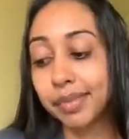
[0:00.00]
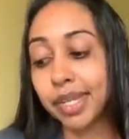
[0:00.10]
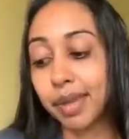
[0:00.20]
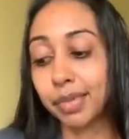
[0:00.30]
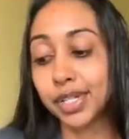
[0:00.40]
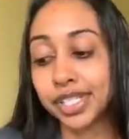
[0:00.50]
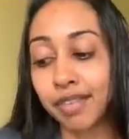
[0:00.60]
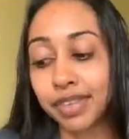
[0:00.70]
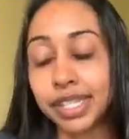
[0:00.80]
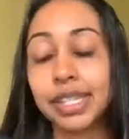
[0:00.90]
Number
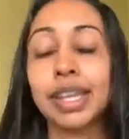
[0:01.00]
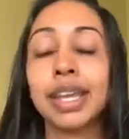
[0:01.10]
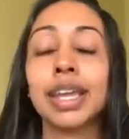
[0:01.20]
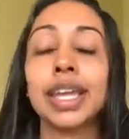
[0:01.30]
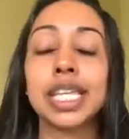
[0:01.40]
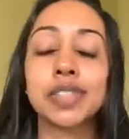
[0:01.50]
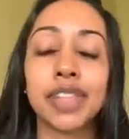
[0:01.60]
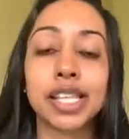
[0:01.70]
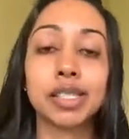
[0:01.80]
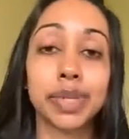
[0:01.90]
7 is
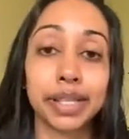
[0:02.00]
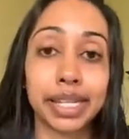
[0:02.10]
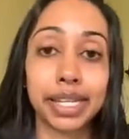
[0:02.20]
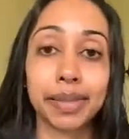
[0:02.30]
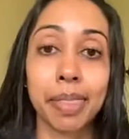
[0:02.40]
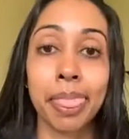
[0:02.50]
flexibility.